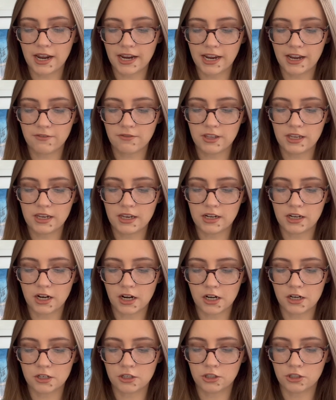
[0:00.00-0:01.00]
I have the
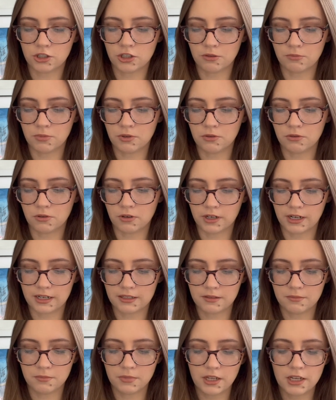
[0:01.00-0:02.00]
NARS Jumbo
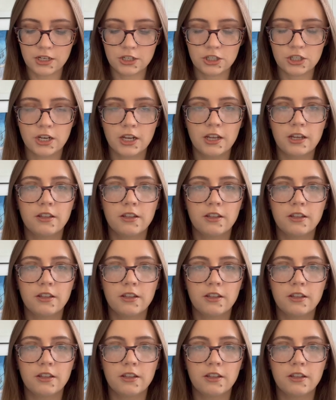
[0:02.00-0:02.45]
Orgasm Blush.